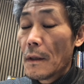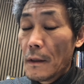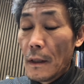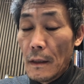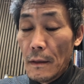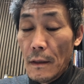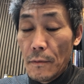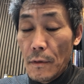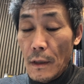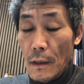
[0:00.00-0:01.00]
I love
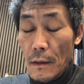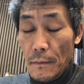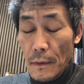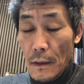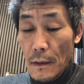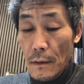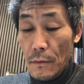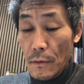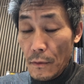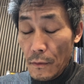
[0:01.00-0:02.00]
to have
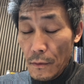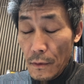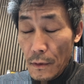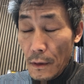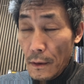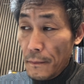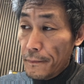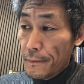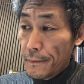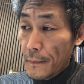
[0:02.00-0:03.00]
those
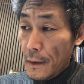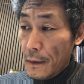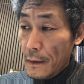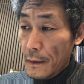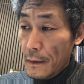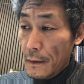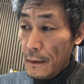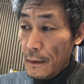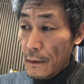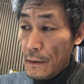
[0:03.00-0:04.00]

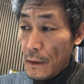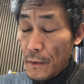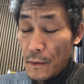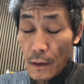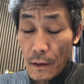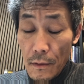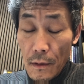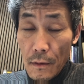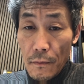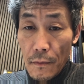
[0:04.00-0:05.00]
example
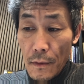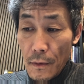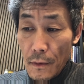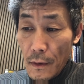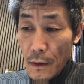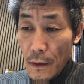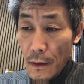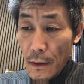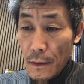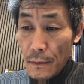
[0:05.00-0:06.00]
sentences
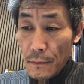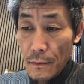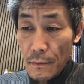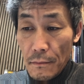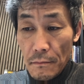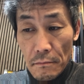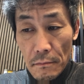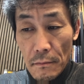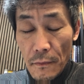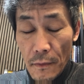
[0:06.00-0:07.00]
for
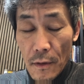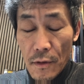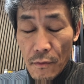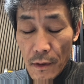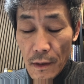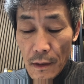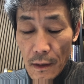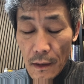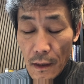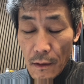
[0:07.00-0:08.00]
first
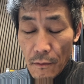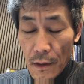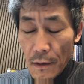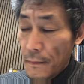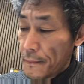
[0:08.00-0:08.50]
3 categories.